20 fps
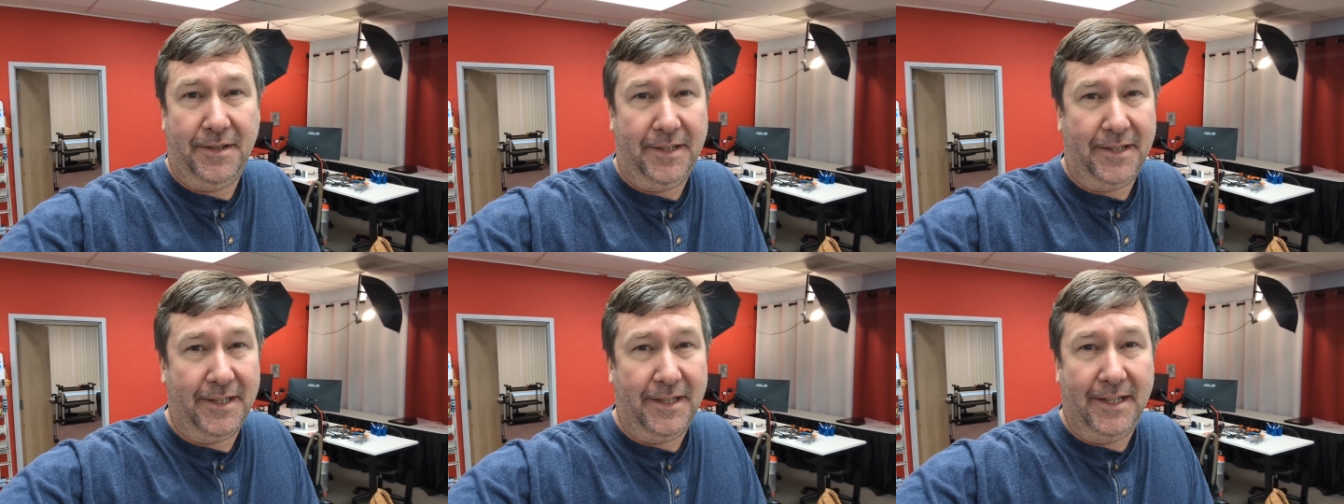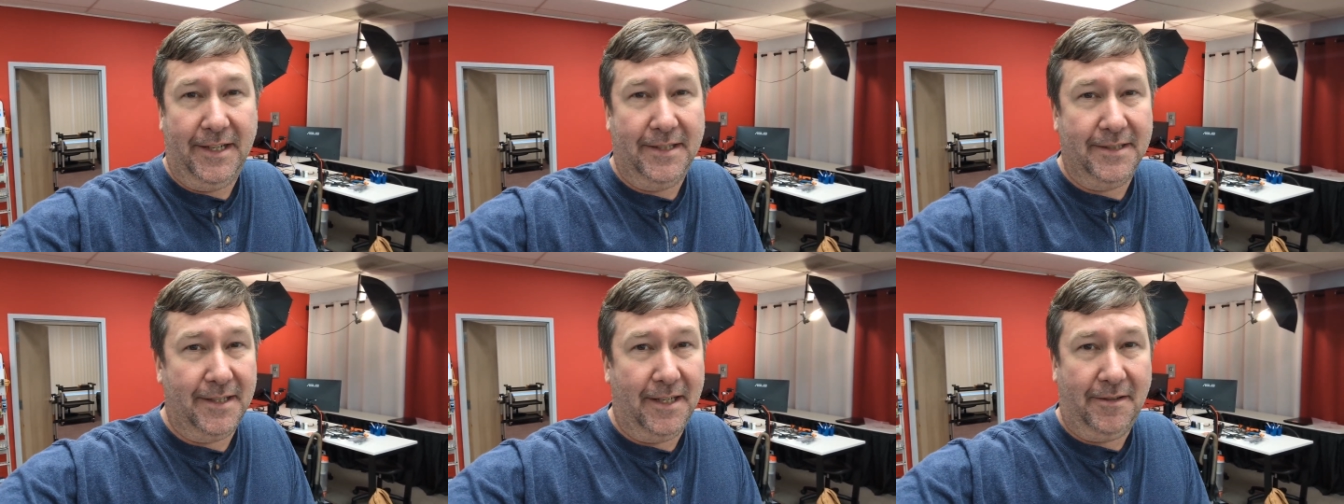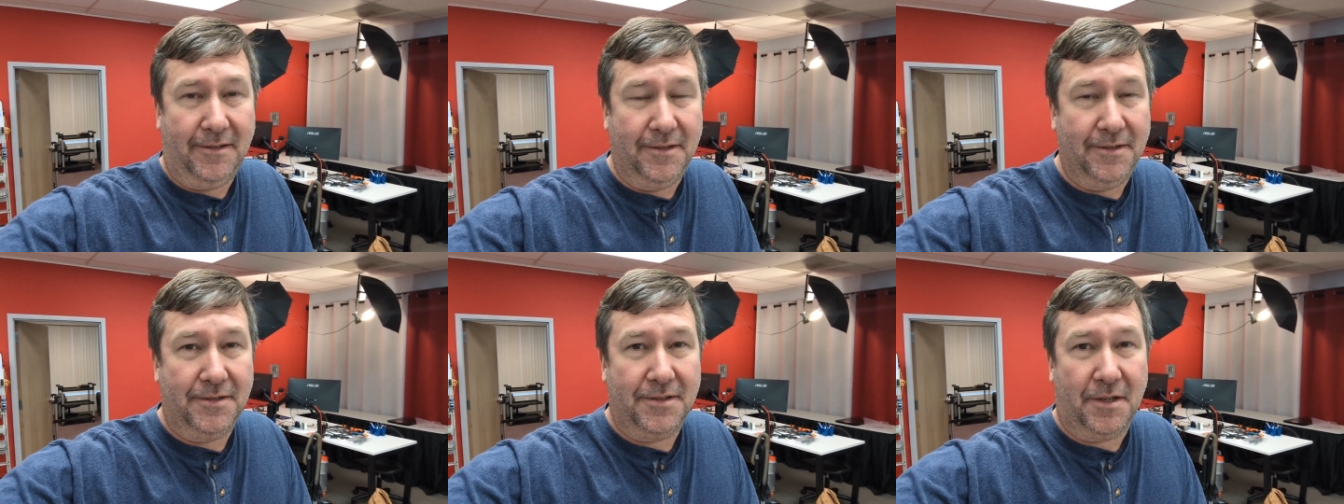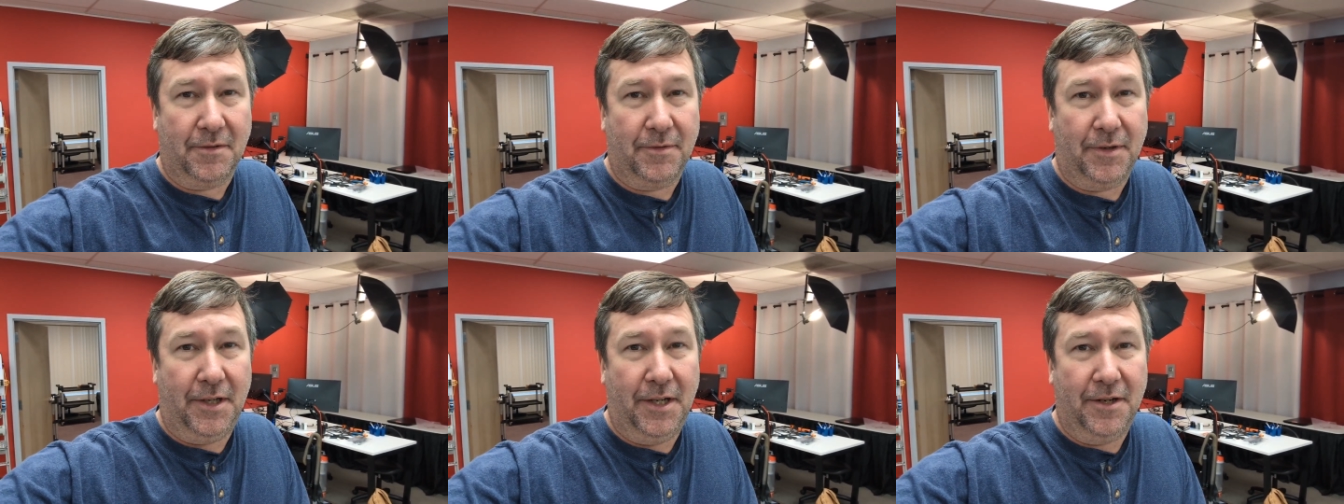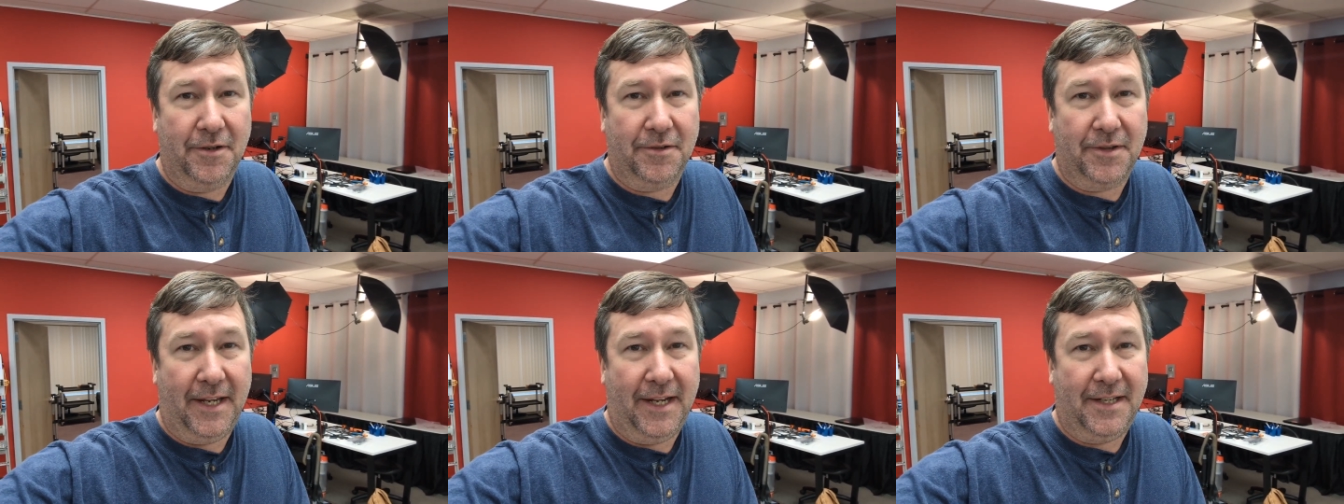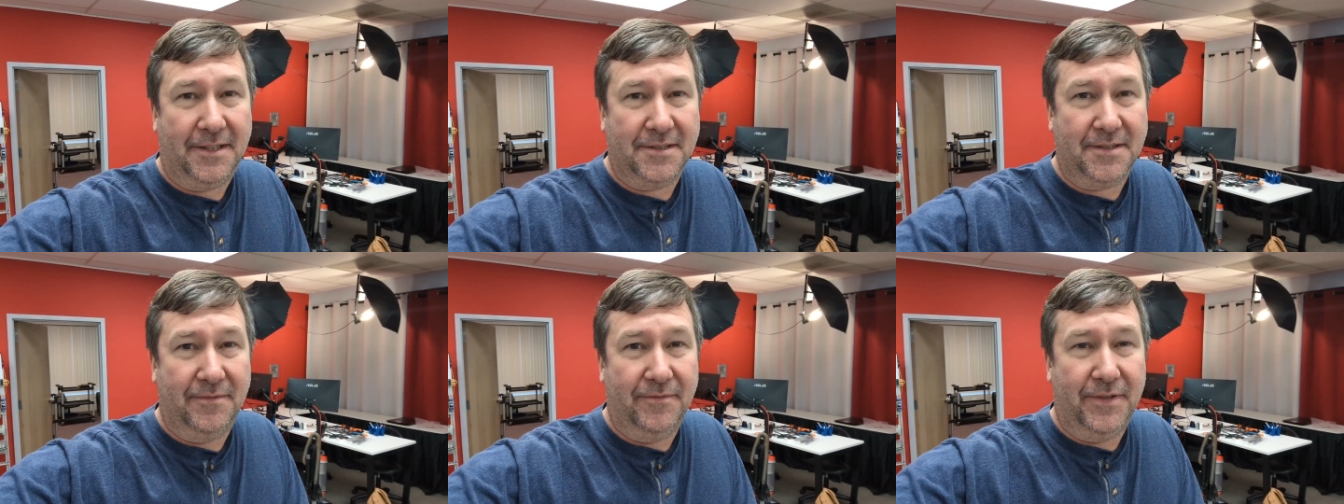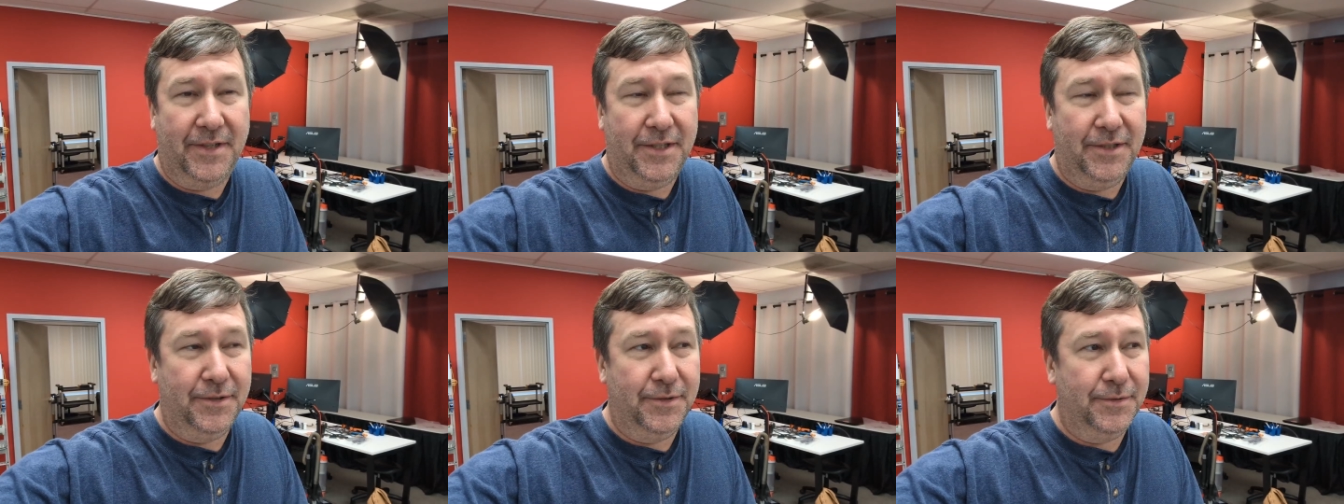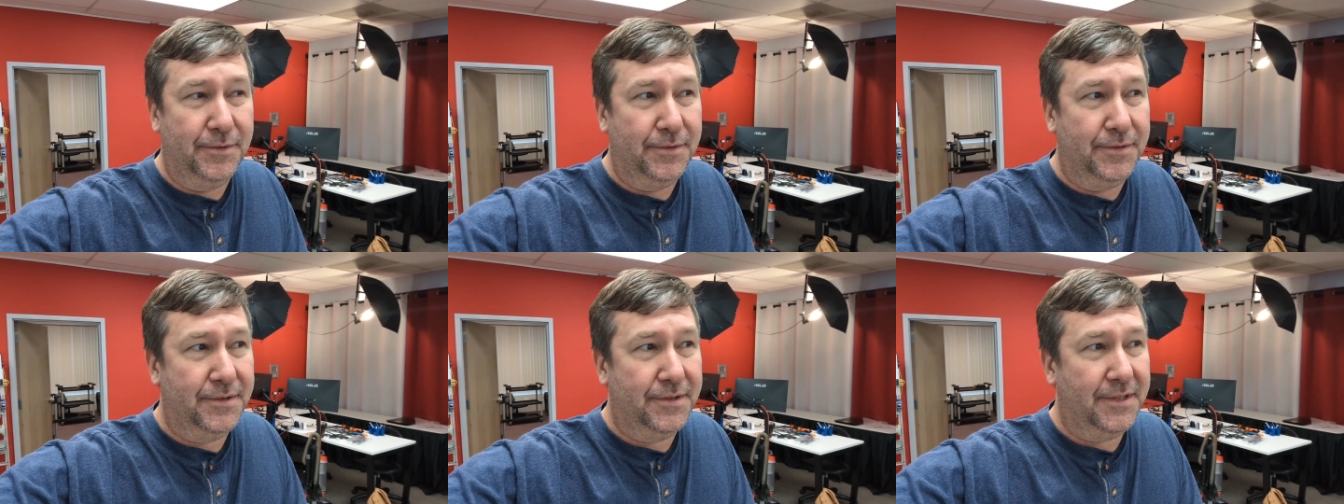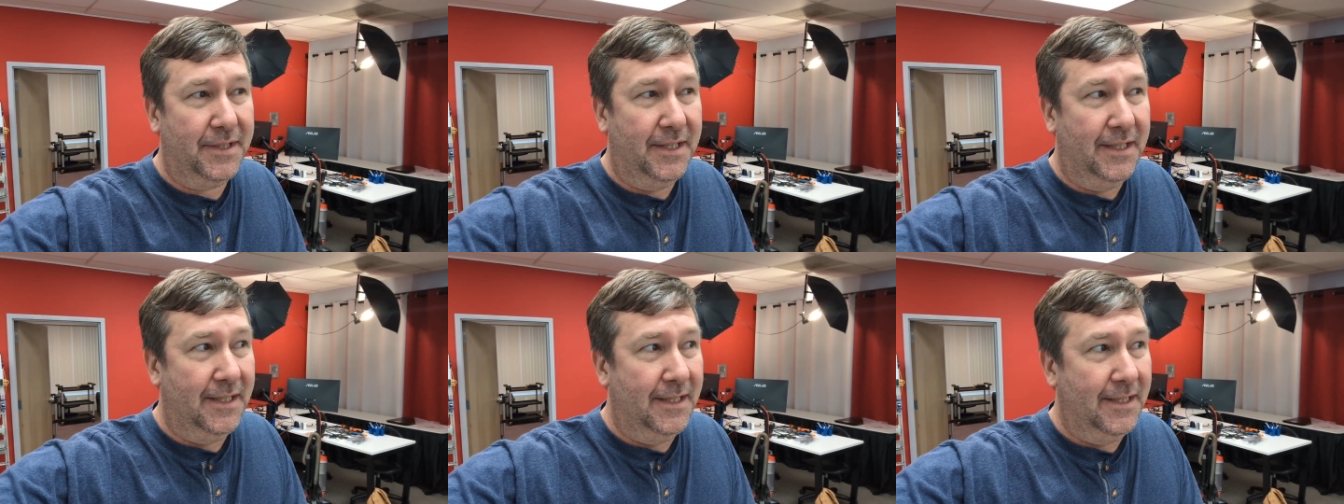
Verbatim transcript: I think it has, I don't know, several hundred thousand views.